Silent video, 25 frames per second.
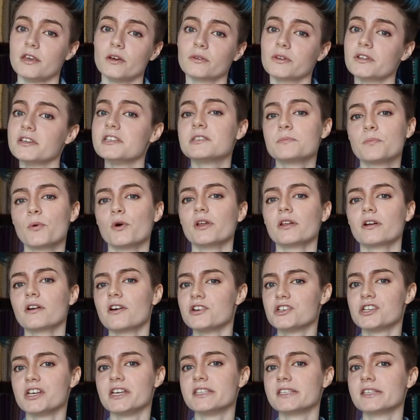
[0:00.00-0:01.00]
only
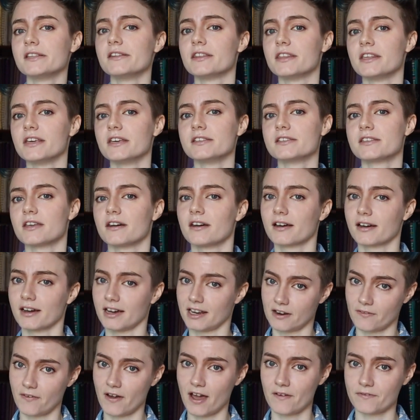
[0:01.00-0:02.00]
spoiler-adjacent things that I
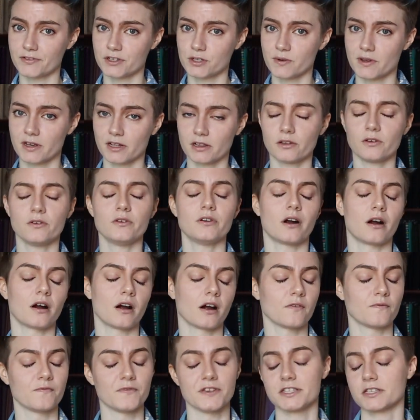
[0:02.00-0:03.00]
kind of have to include
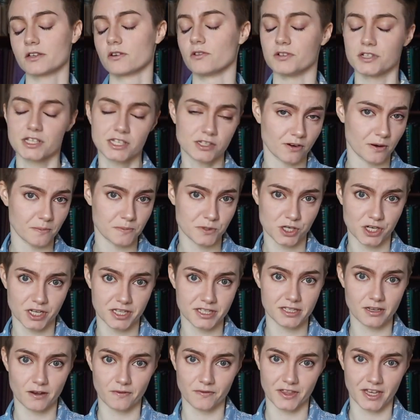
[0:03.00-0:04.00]
are physical
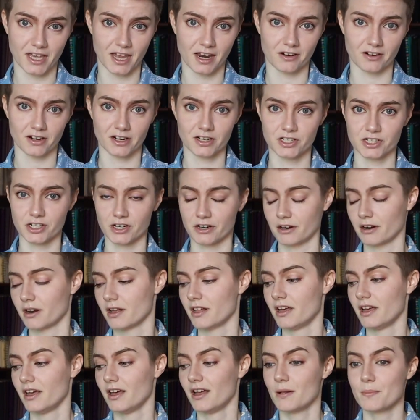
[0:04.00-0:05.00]
descriptions of the character,
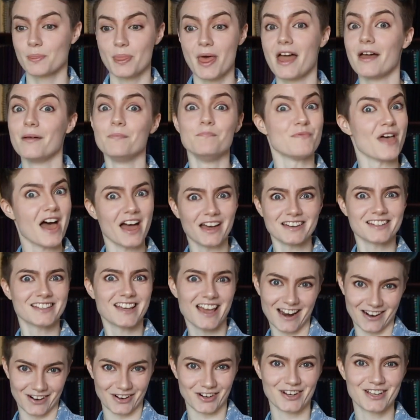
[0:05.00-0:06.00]
and that
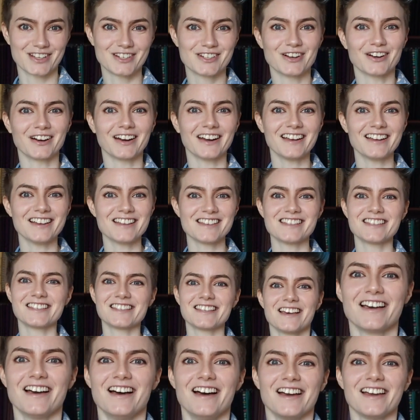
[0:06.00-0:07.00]
character is
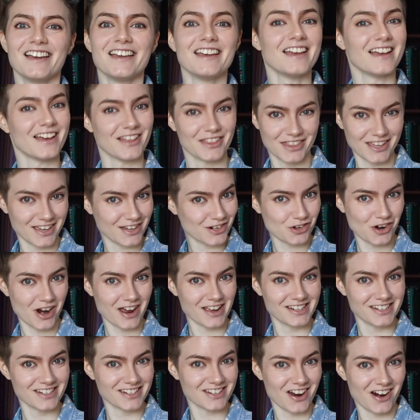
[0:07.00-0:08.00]
Ianthe
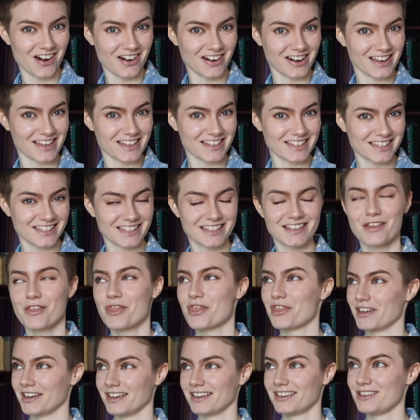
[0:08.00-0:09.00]
Tridentarius.
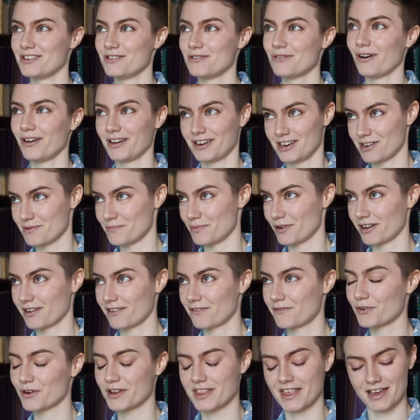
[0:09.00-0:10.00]
Thank you, audiobook,
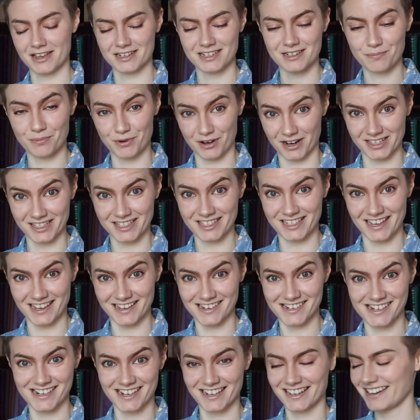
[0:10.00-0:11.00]
for that
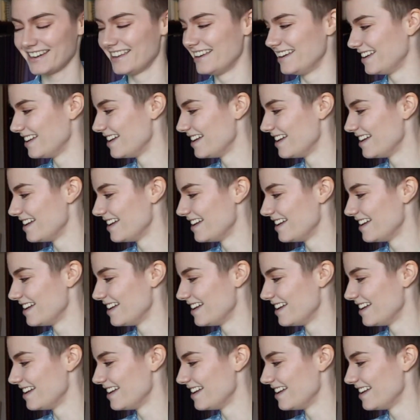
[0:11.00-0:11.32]
pronunciation.